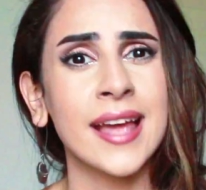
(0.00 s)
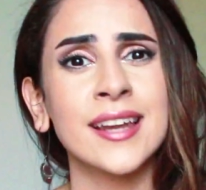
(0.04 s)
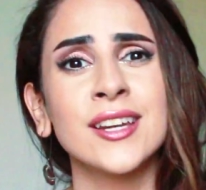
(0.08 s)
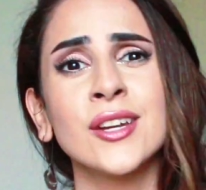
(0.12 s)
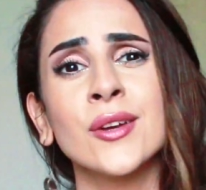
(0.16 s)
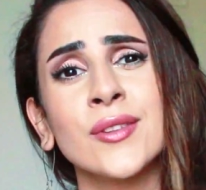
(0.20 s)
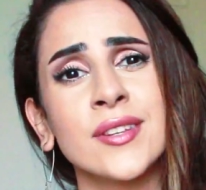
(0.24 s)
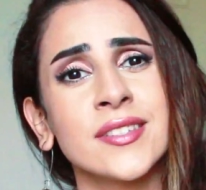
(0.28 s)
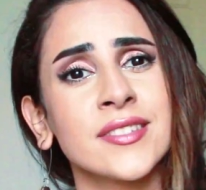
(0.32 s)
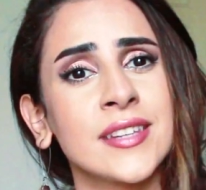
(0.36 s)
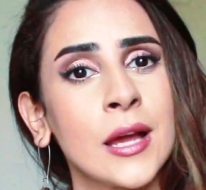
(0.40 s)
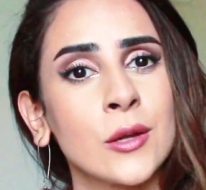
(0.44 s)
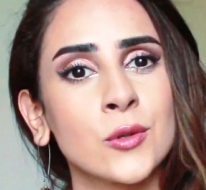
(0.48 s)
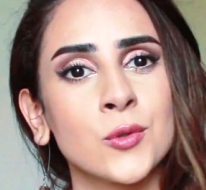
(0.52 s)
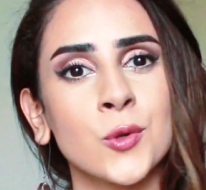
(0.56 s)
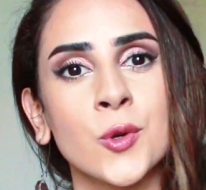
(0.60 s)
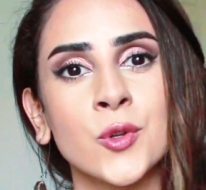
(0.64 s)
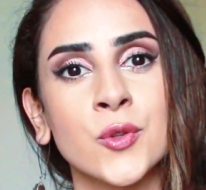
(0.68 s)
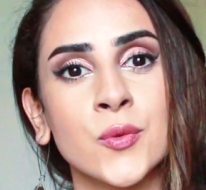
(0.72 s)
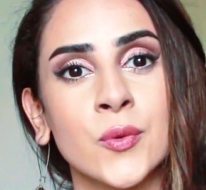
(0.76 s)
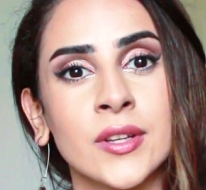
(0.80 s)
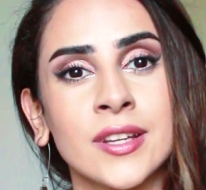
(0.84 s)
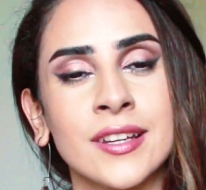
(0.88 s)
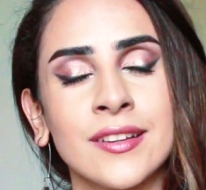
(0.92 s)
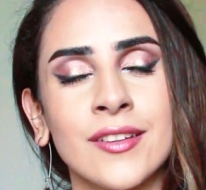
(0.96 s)
I know this outro
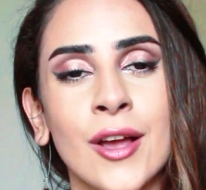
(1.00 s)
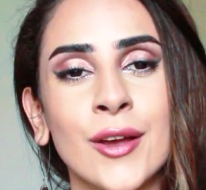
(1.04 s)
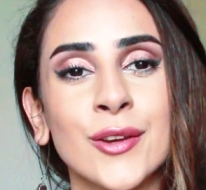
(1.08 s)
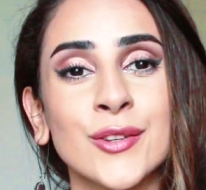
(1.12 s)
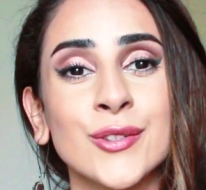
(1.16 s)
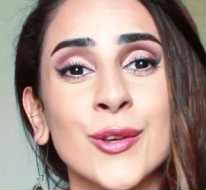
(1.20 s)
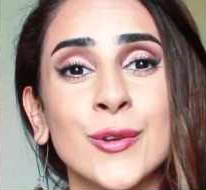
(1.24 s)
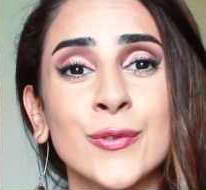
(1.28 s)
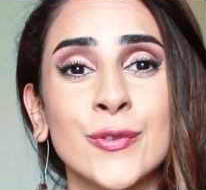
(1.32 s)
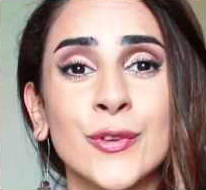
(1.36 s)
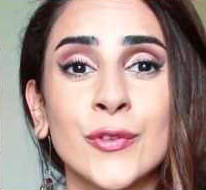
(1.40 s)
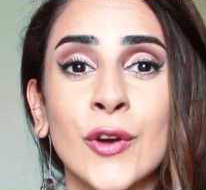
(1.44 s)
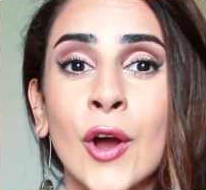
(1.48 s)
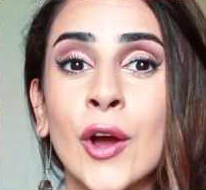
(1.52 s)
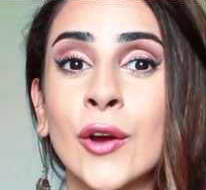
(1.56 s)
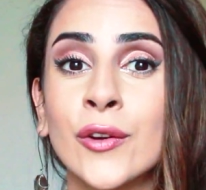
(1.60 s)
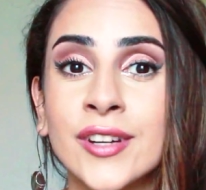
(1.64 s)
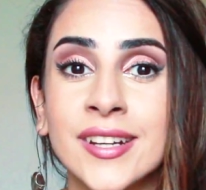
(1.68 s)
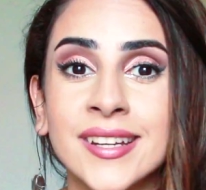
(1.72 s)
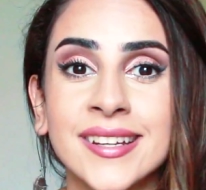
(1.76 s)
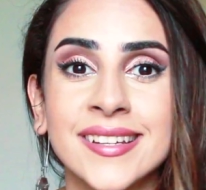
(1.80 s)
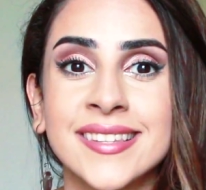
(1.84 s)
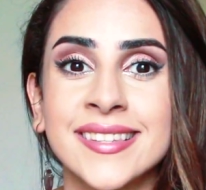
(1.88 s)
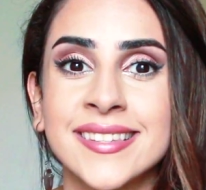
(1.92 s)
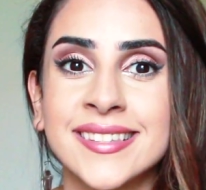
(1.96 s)
is really long, so if you've
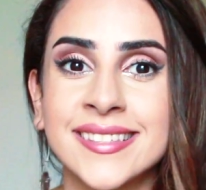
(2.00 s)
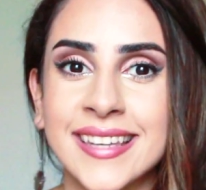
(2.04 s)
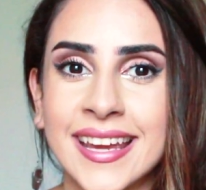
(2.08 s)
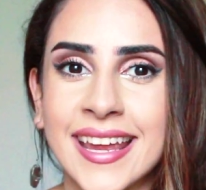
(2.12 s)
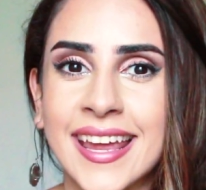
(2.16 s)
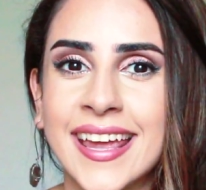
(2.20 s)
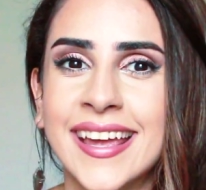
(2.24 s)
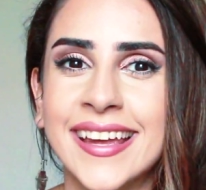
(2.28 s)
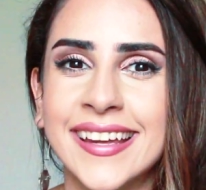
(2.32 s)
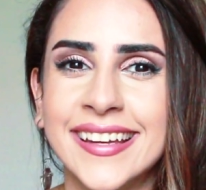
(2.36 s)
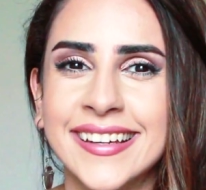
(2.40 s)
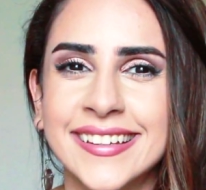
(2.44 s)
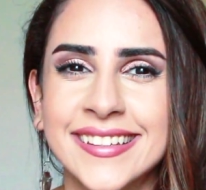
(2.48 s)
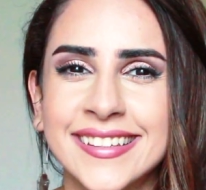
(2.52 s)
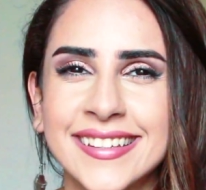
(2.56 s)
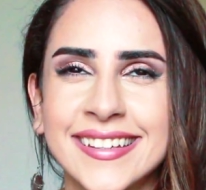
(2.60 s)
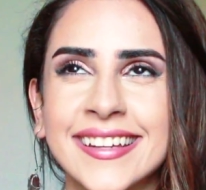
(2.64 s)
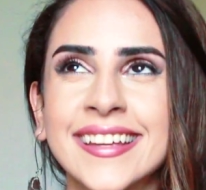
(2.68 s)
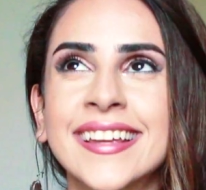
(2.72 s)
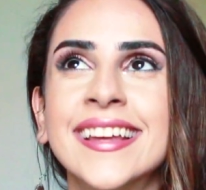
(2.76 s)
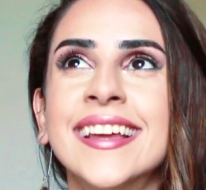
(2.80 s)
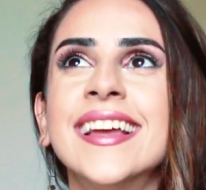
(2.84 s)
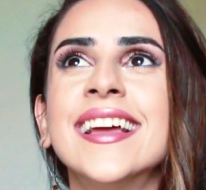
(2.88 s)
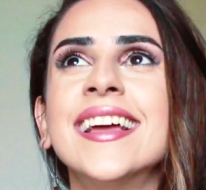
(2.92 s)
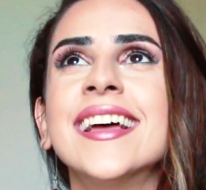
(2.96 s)
already stayed
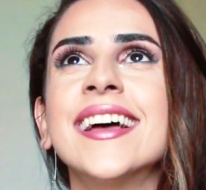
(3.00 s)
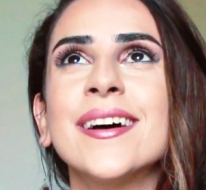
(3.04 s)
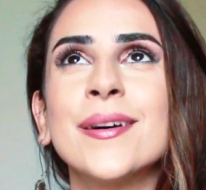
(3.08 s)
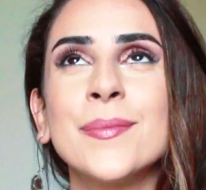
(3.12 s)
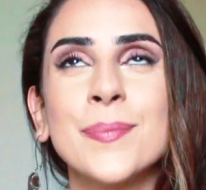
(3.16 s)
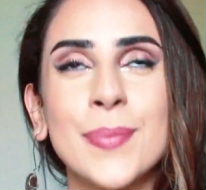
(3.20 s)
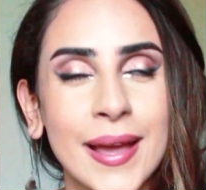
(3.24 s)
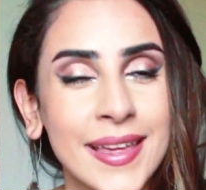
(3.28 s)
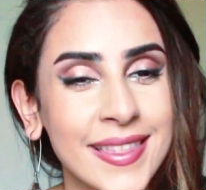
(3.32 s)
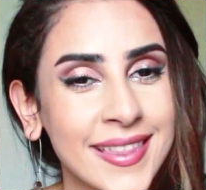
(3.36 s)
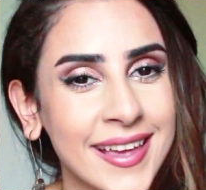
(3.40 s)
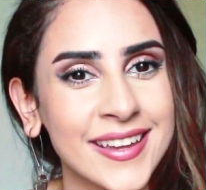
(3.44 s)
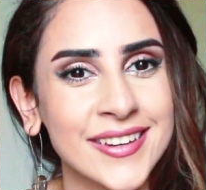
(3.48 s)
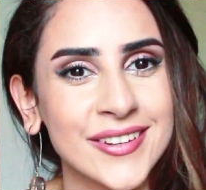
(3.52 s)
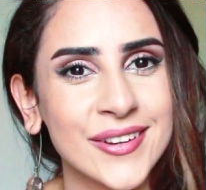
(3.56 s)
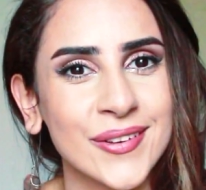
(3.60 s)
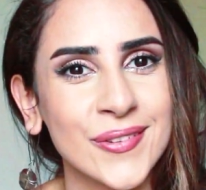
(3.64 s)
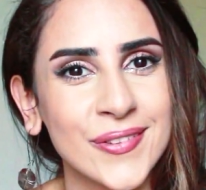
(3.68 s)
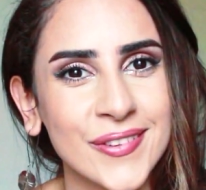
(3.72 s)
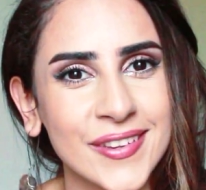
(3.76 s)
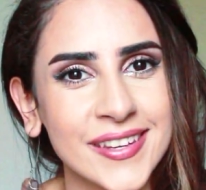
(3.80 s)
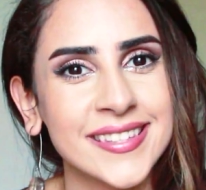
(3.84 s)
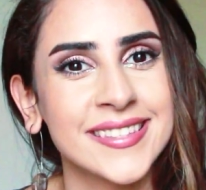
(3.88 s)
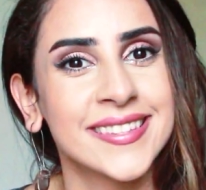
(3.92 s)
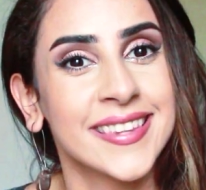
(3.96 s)
by the end of
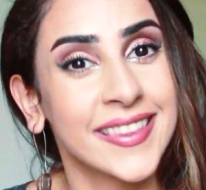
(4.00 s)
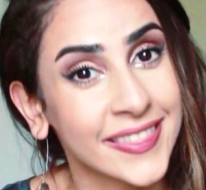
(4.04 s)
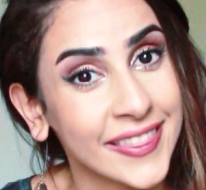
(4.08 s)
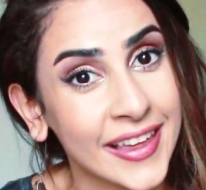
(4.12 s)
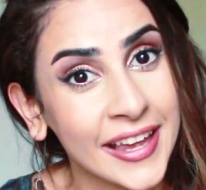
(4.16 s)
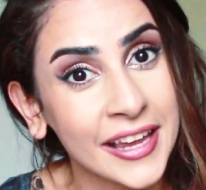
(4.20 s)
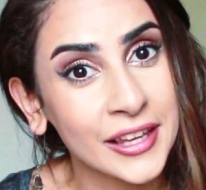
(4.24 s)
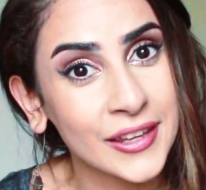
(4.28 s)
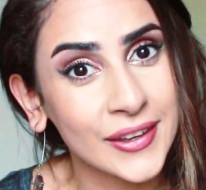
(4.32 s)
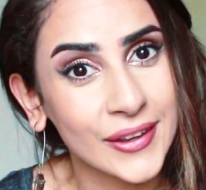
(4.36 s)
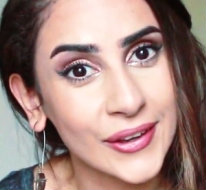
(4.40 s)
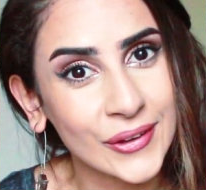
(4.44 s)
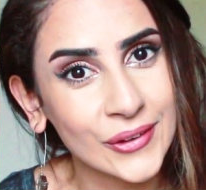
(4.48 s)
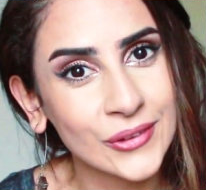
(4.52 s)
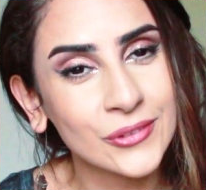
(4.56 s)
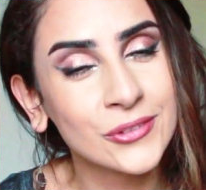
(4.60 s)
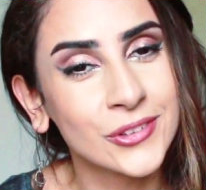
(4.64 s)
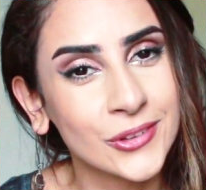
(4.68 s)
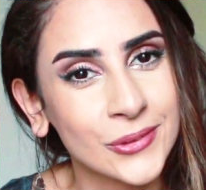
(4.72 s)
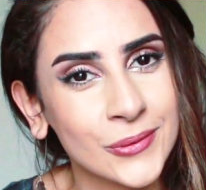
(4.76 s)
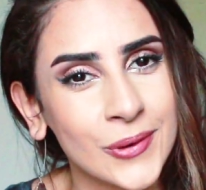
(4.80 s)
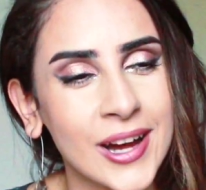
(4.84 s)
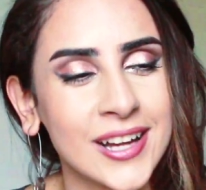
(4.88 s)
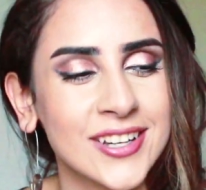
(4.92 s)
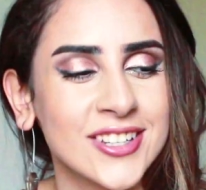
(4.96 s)
this, thank you
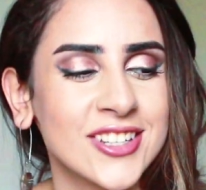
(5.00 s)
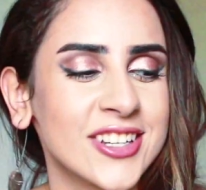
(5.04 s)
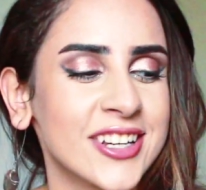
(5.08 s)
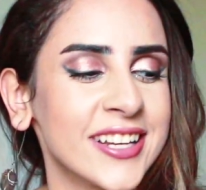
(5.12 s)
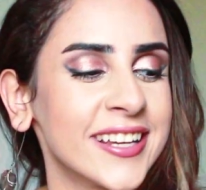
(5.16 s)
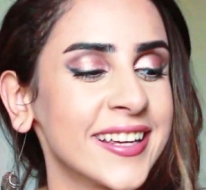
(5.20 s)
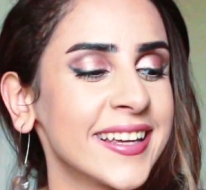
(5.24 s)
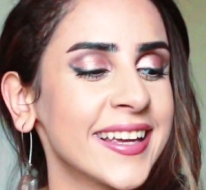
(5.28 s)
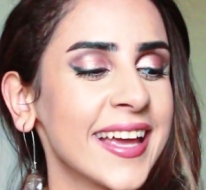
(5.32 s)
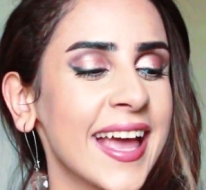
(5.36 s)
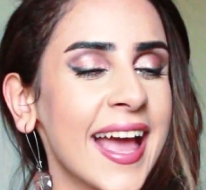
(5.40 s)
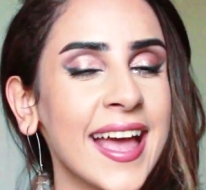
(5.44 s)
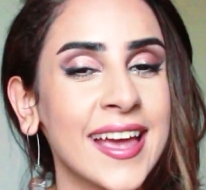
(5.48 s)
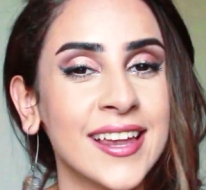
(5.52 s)
for watching.